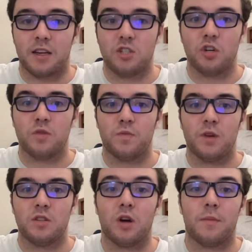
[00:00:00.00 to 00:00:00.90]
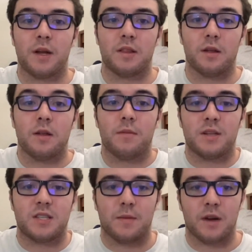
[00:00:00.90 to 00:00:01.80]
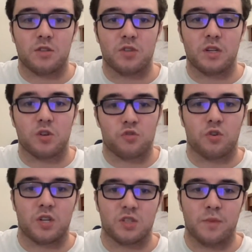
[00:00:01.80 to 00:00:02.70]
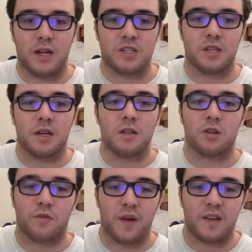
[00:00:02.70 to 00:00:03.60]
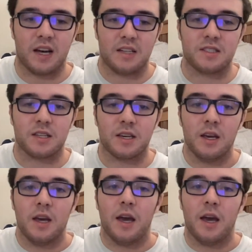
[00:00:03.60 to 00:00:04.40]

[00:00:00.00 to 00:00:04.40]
and considering it's done by the same guys who did Industrial Lights and Magic, it looks fantastic.